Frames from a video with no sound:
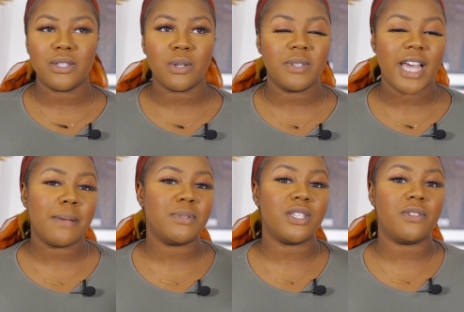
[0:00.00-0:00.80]

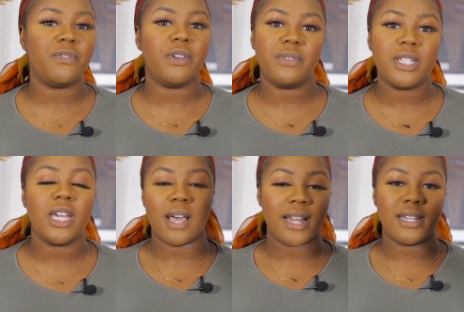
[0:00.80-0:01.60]
sometimes it's 50,
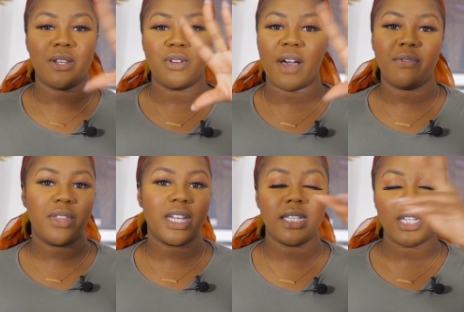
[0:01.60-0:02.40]
and then you have
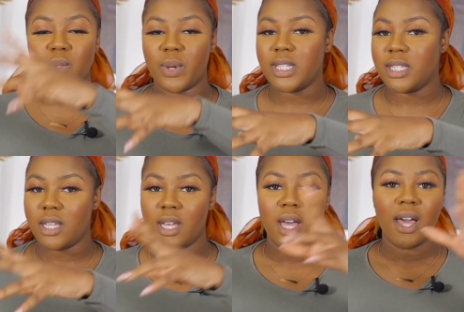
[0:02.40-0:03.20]

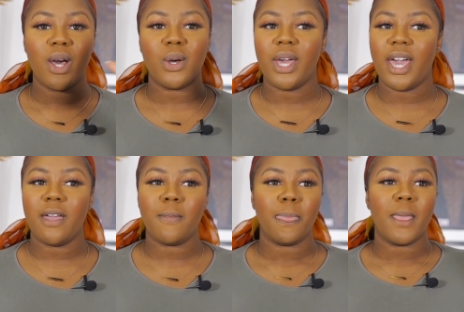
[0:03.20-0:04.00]
30-20,
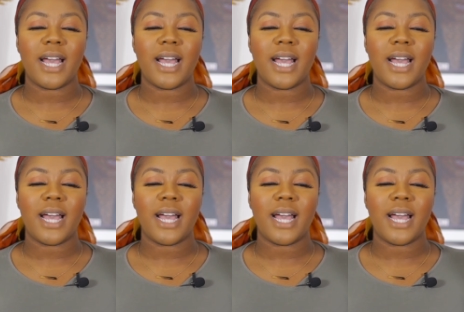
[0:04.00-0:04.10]
okay?